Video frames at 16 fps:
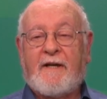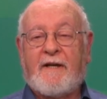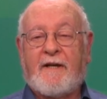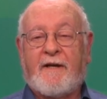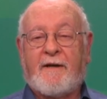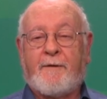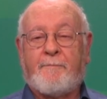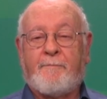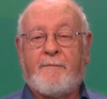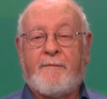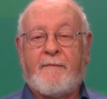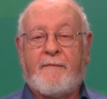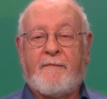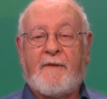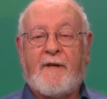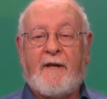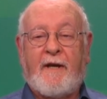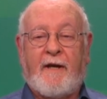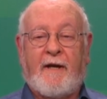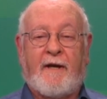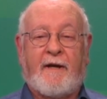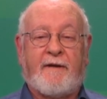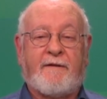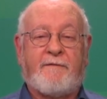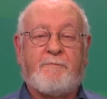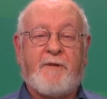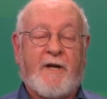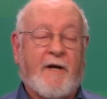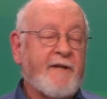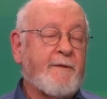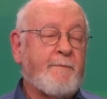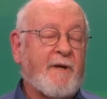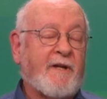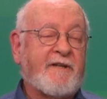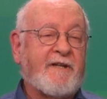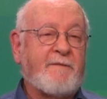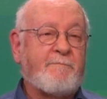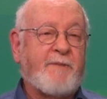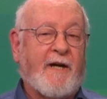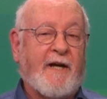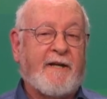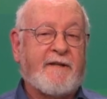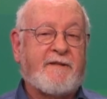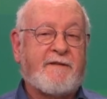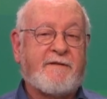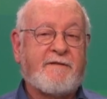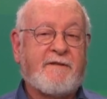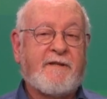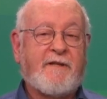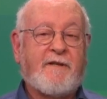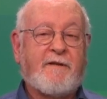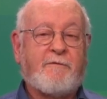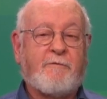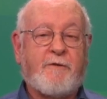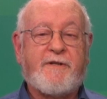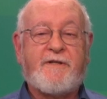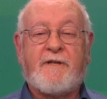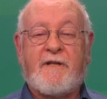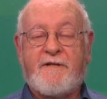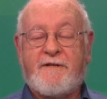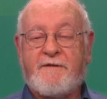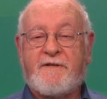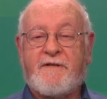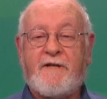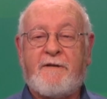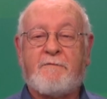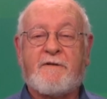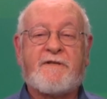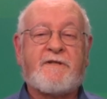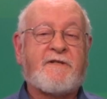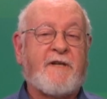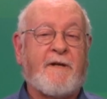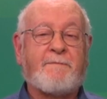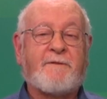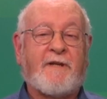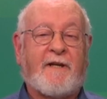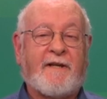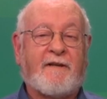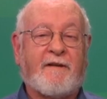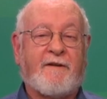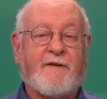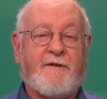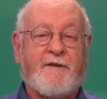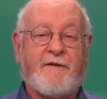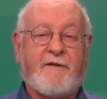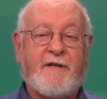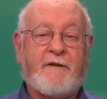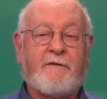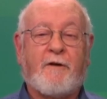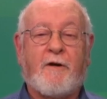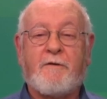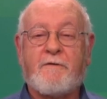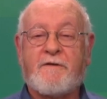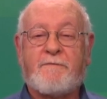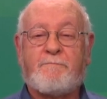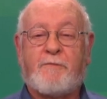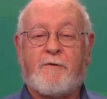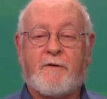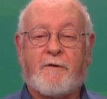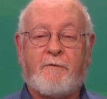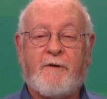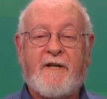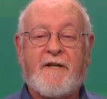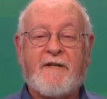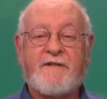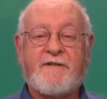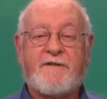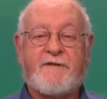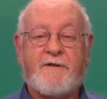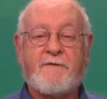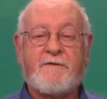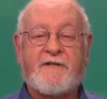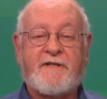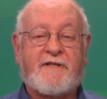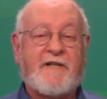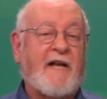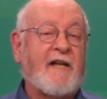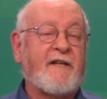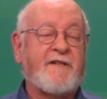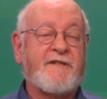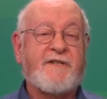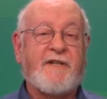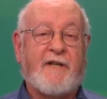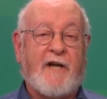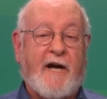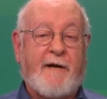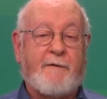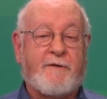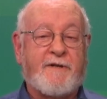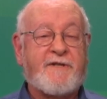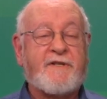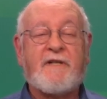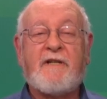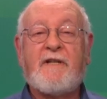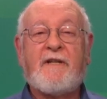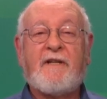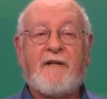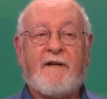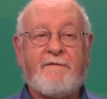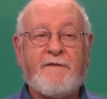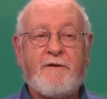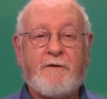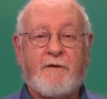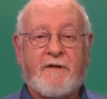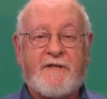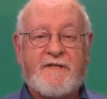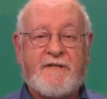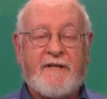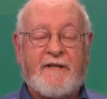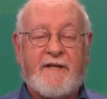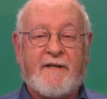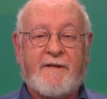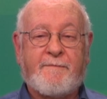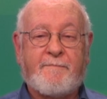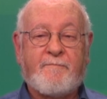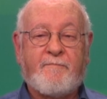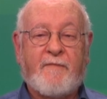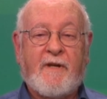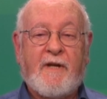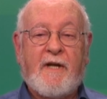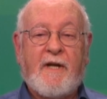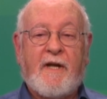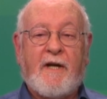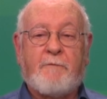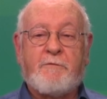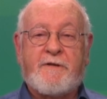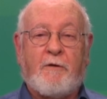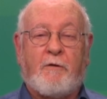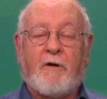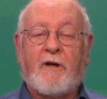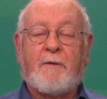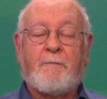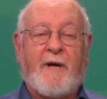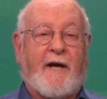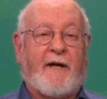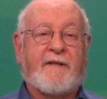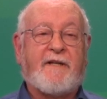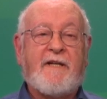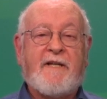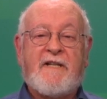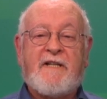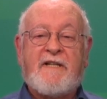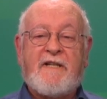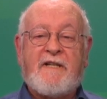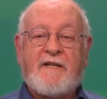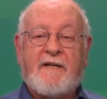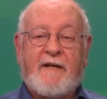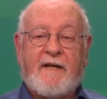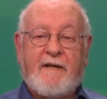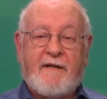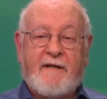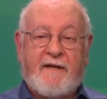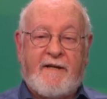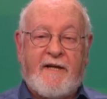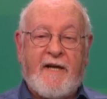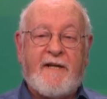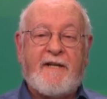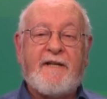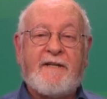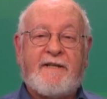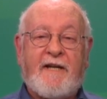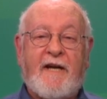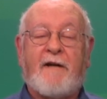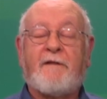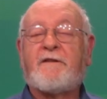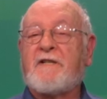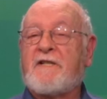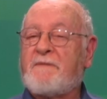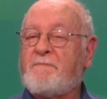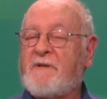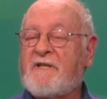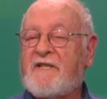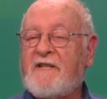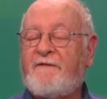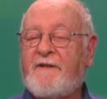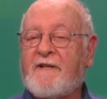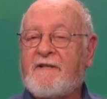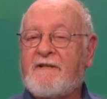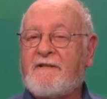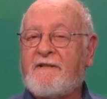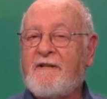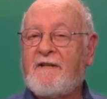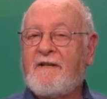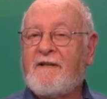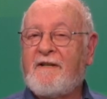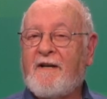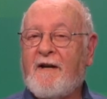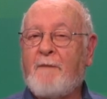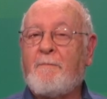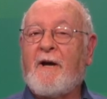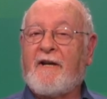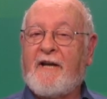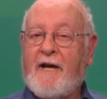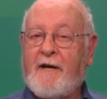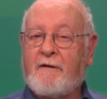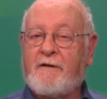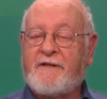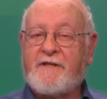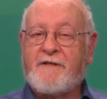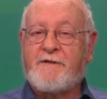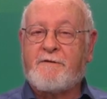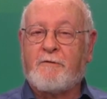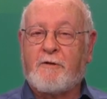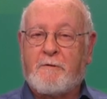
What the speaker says: And Beyond the Melting Pot, which, as you see, was subtitled The Negroes, Puerto Ricans, Jews, Italians, and Irish of New York City, was all about getting down to specifics about heritage